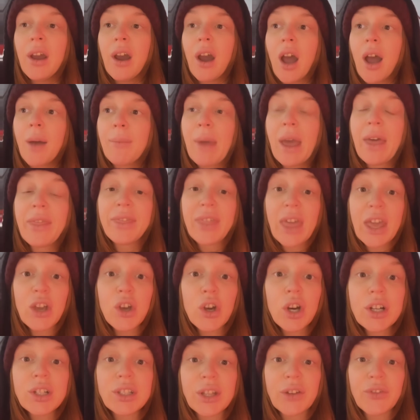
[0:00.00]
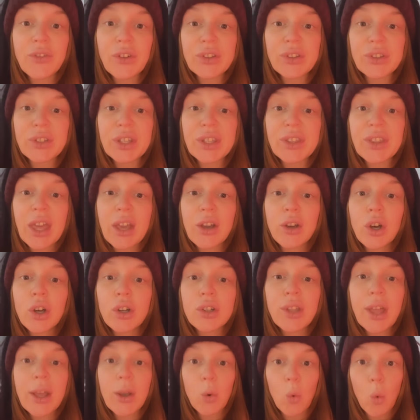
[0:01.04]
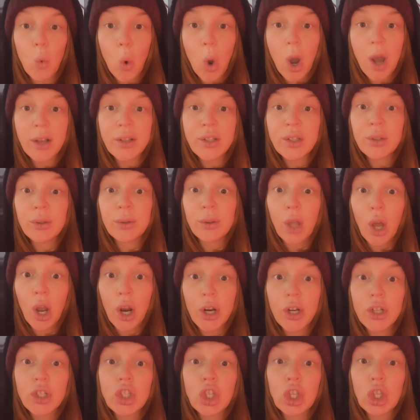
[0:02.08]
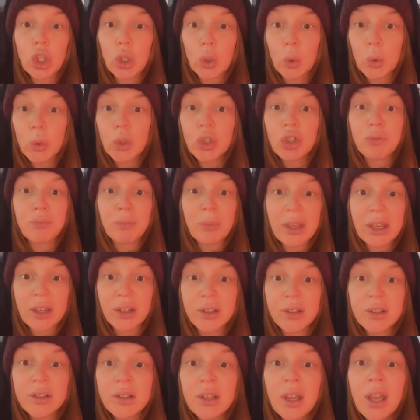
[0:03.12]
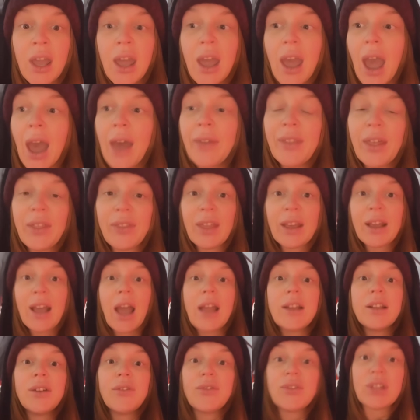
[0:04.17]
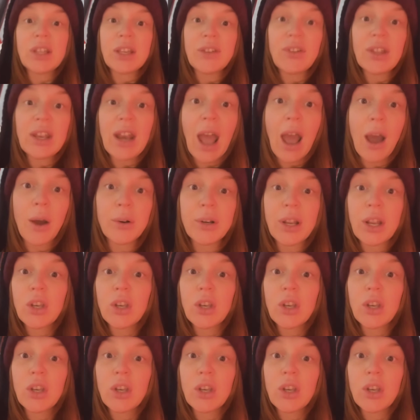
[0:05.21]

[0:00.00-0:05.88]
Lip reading: And they cook differently. They cook like one large, huge meal, and then they kind of leave it out,